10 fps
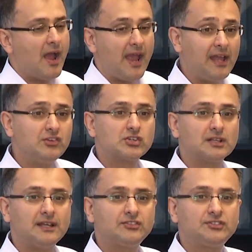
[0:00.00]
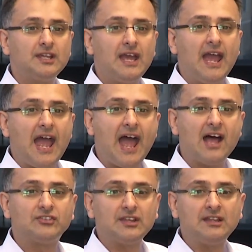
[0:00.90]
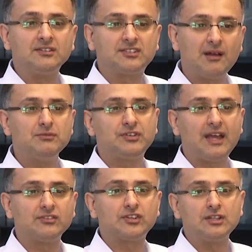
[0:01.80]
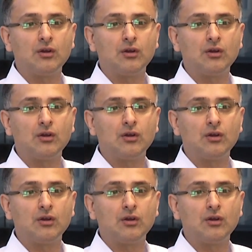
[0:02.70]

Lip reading: AngelList has, in some sense,